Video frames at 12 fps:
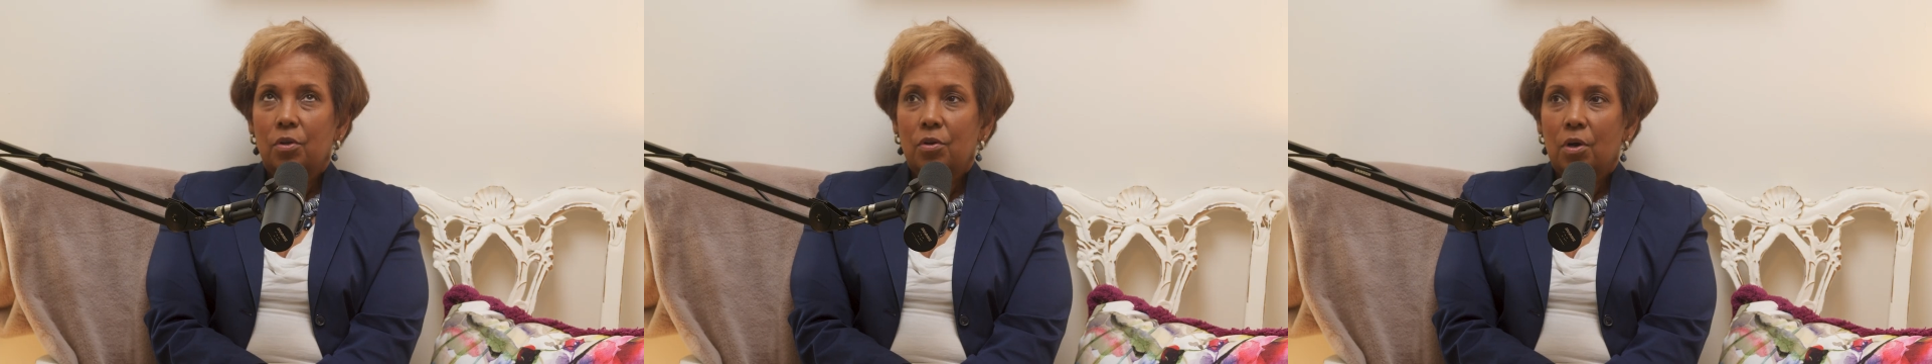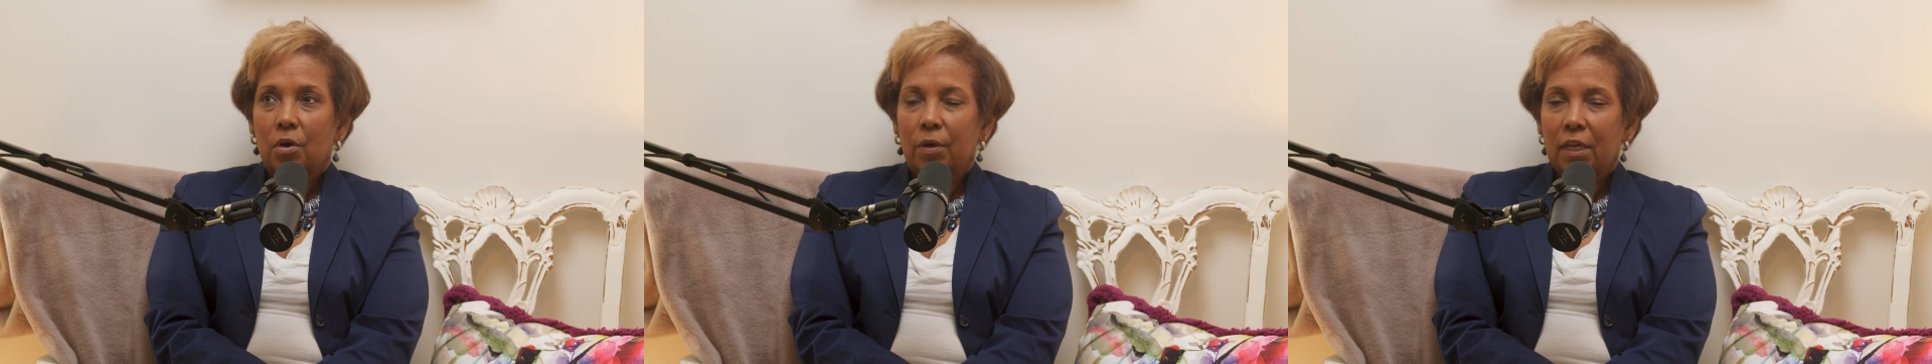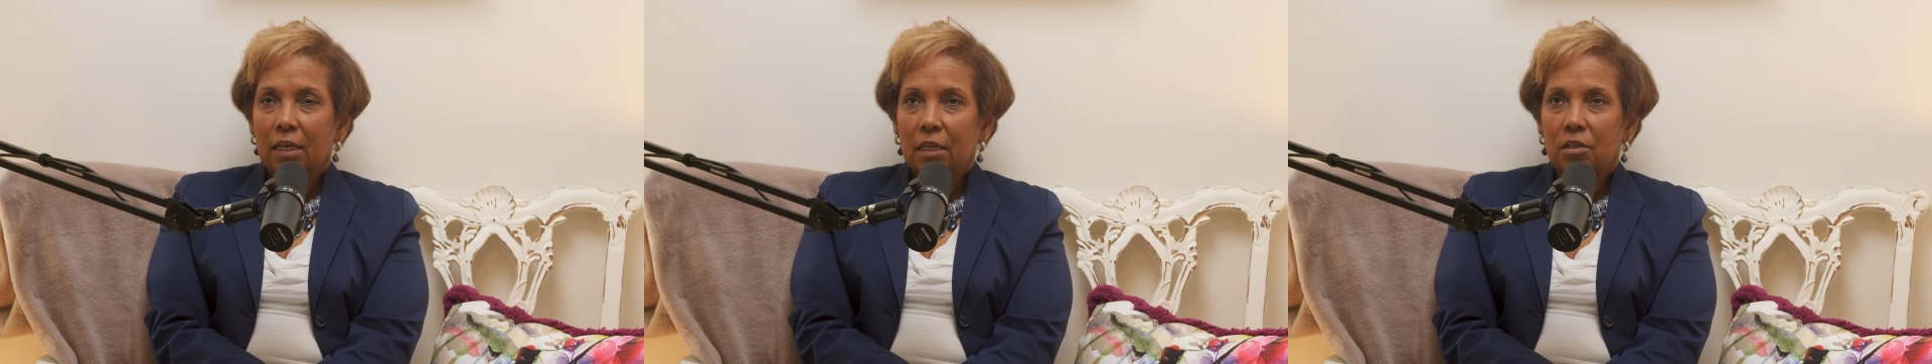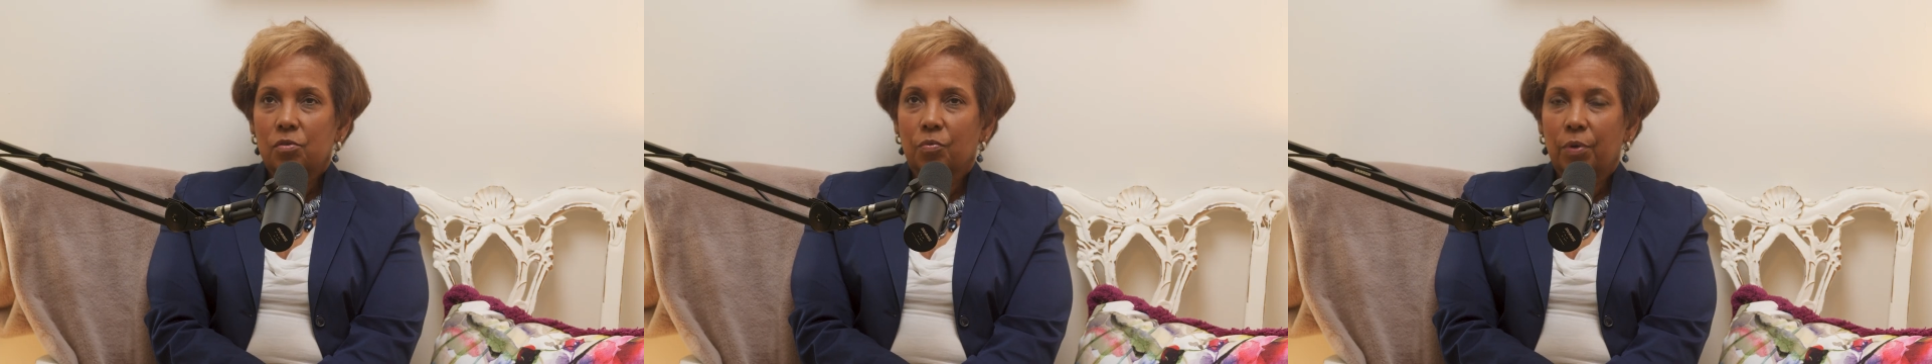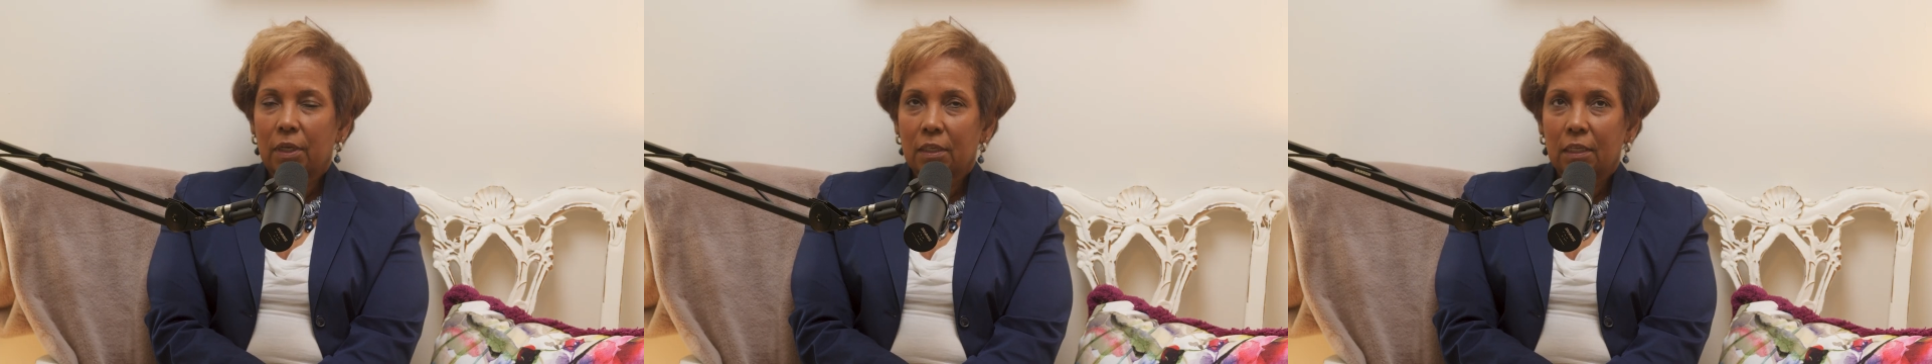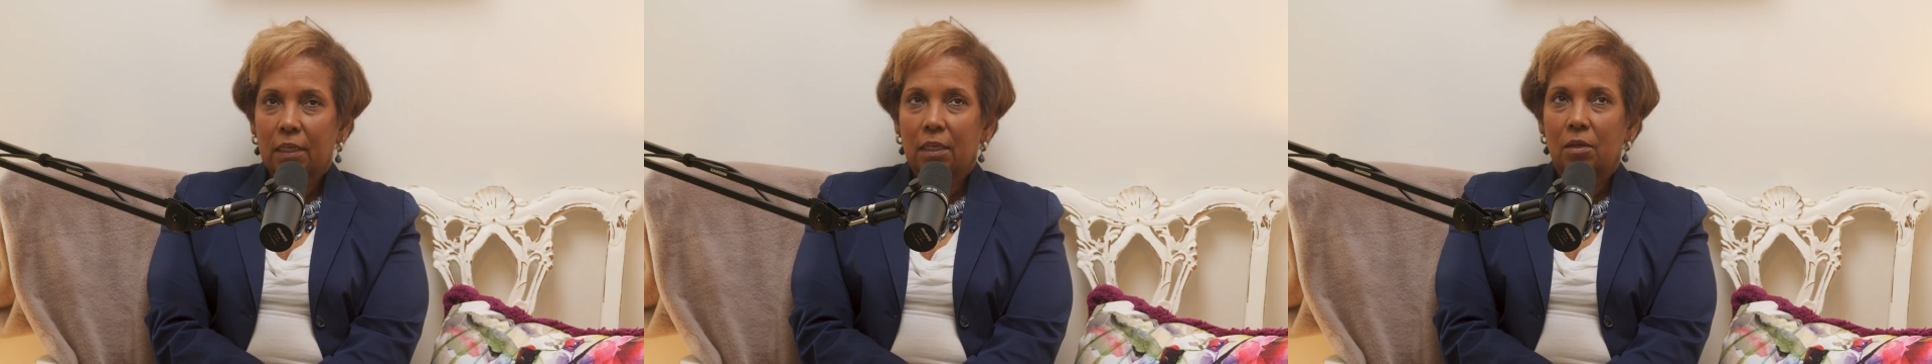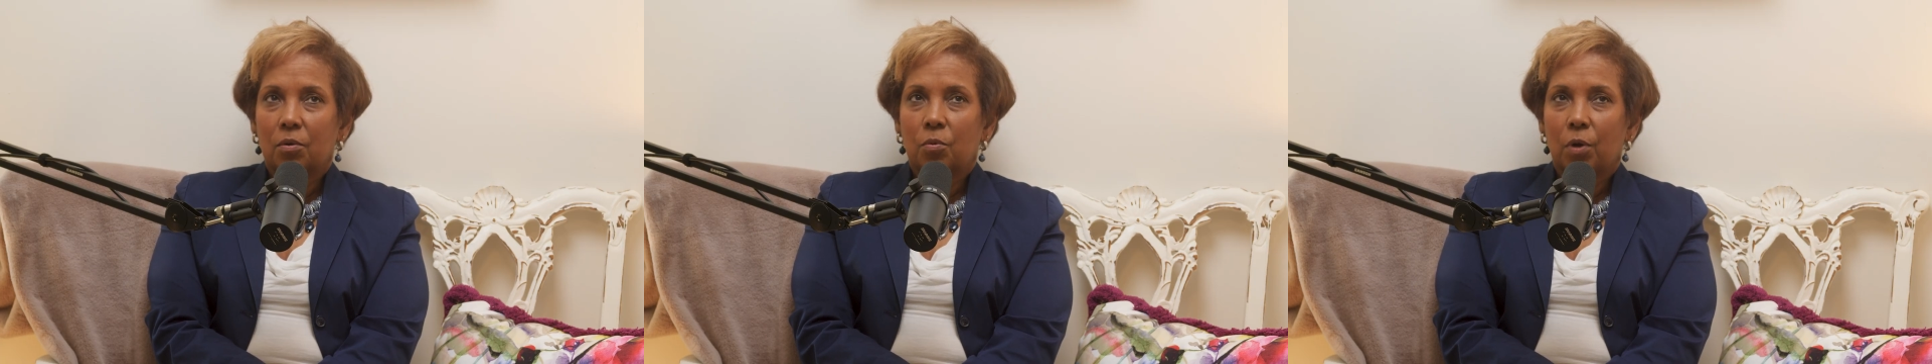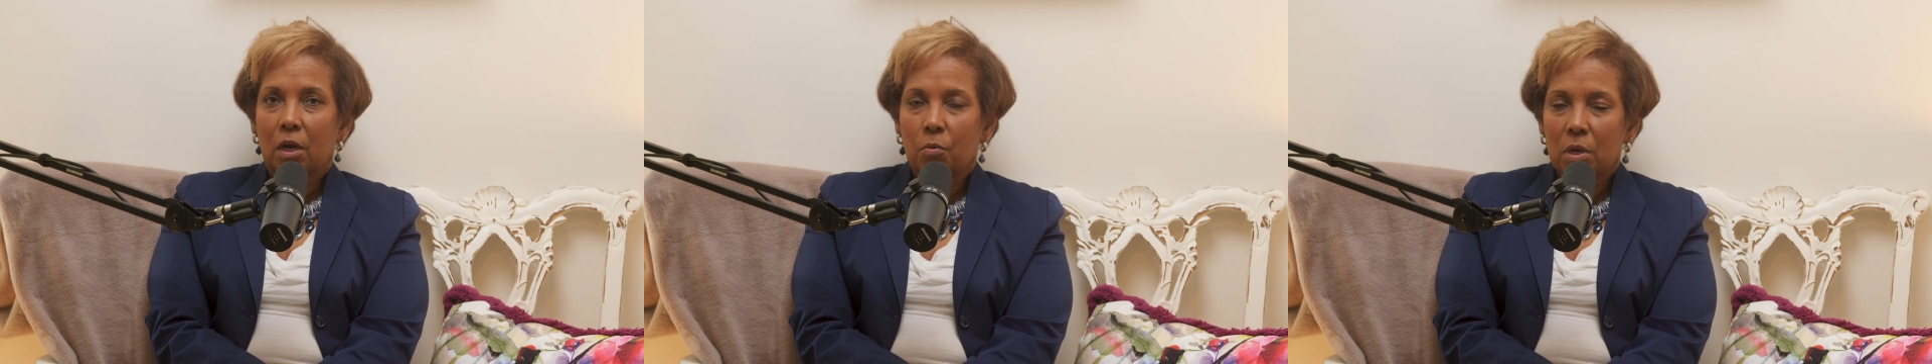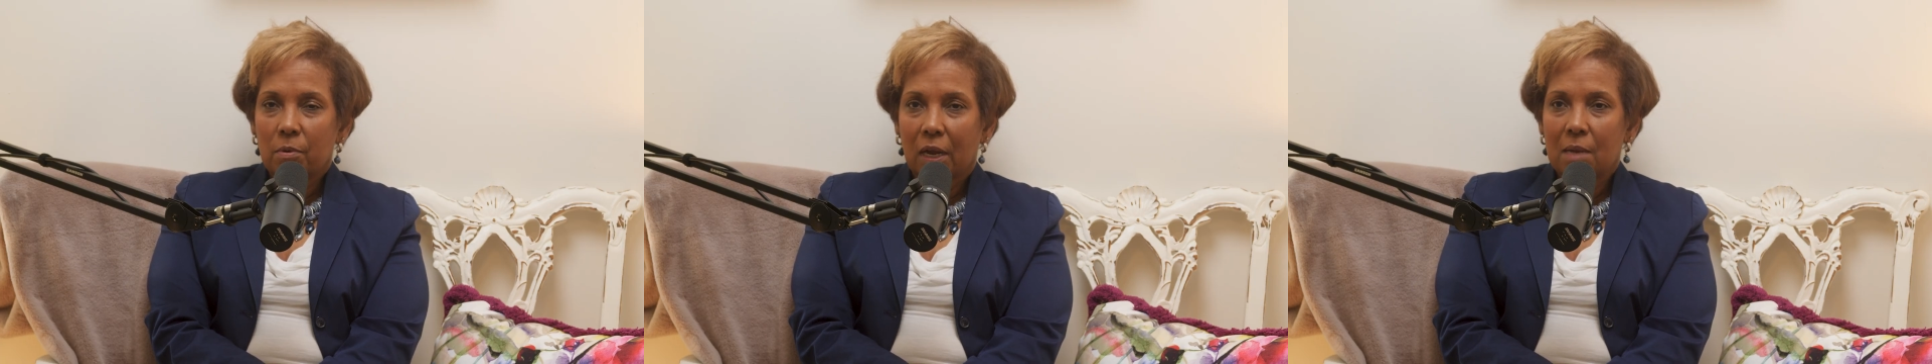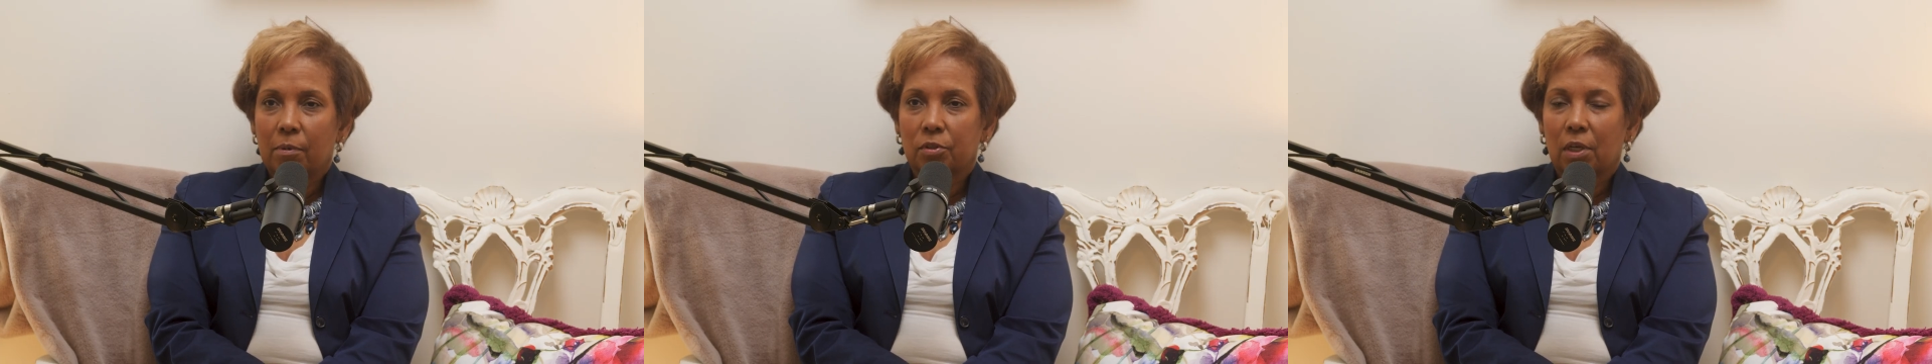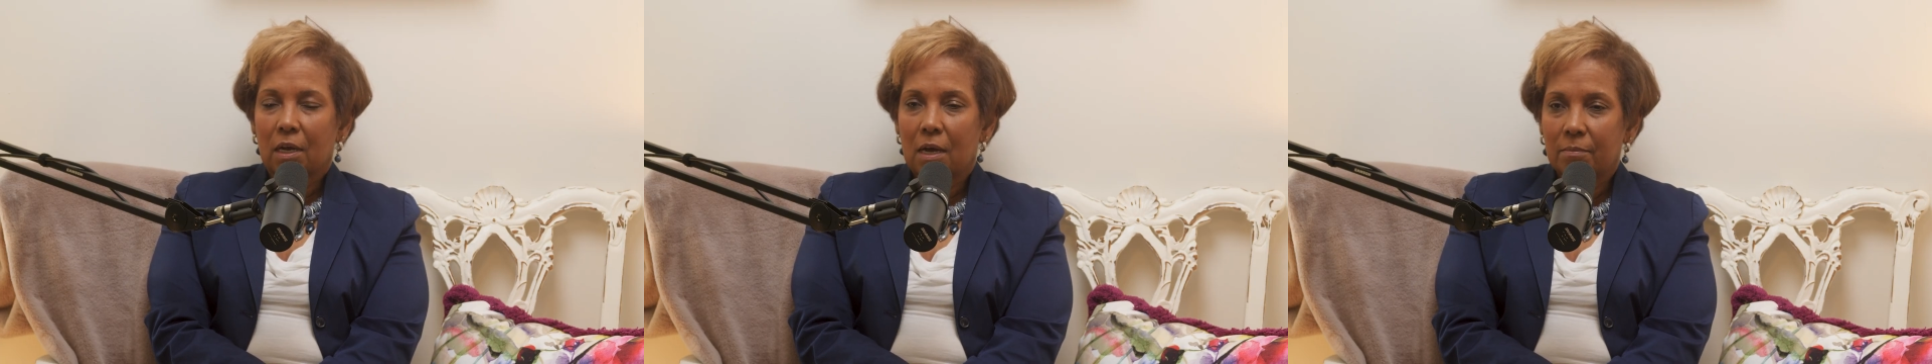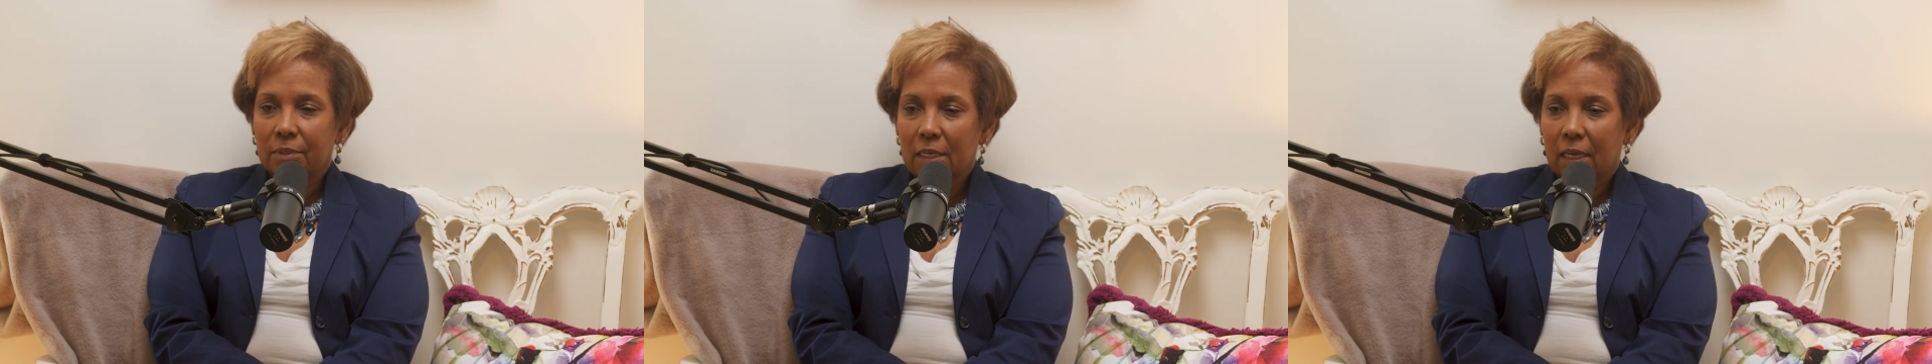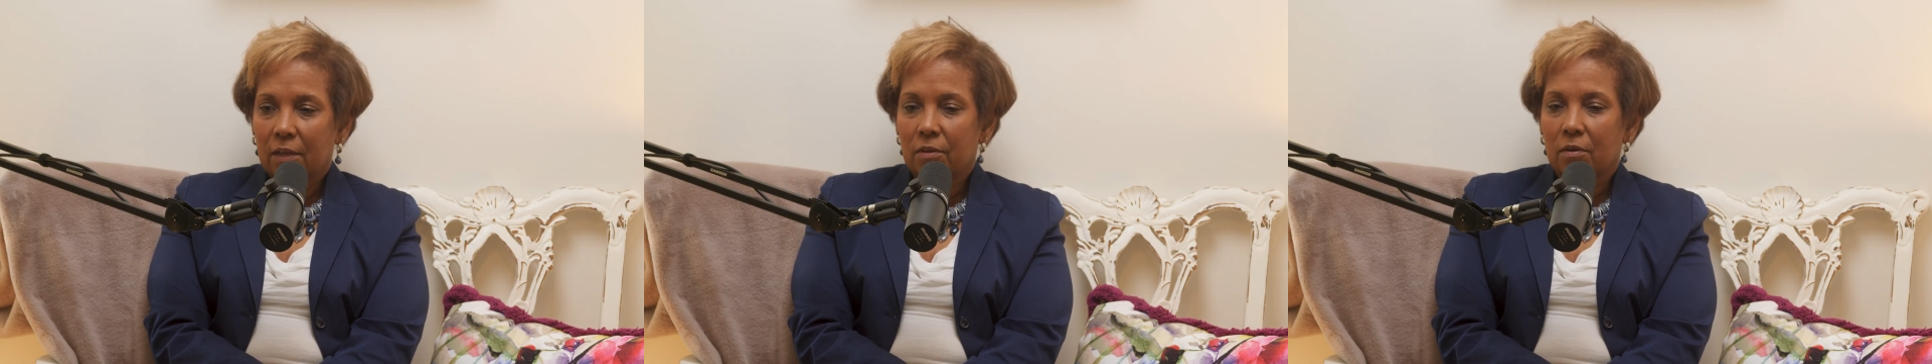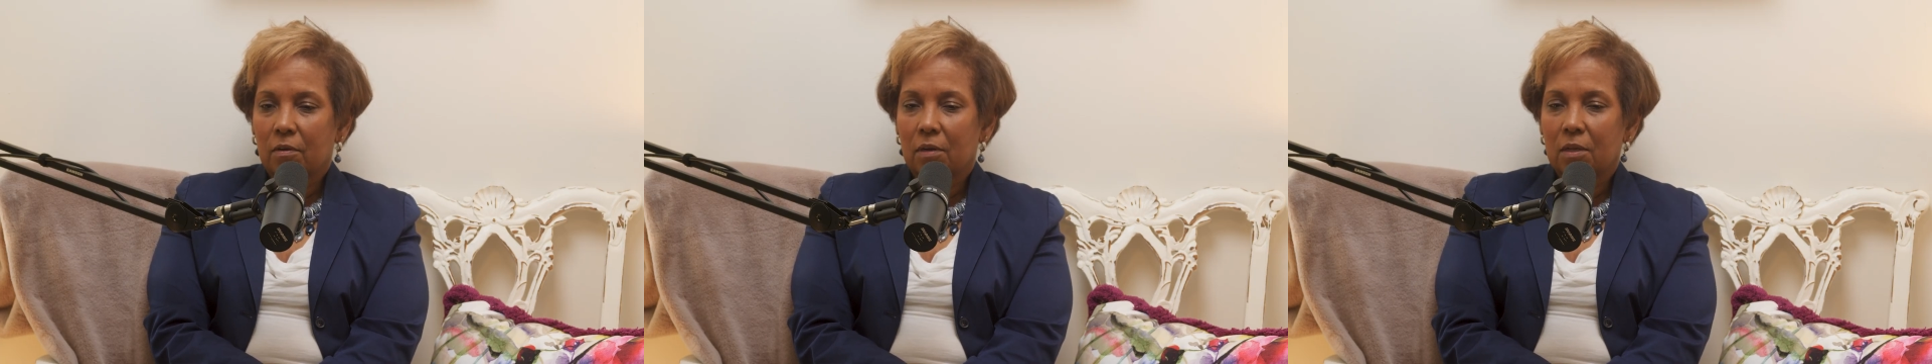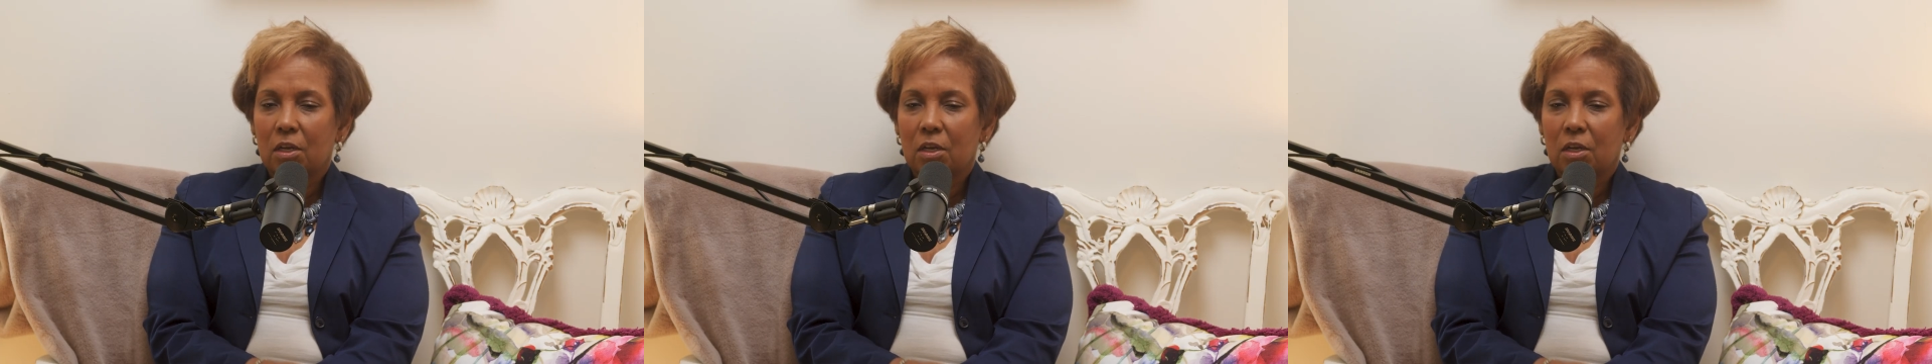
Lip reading: It is really where we were able to come together,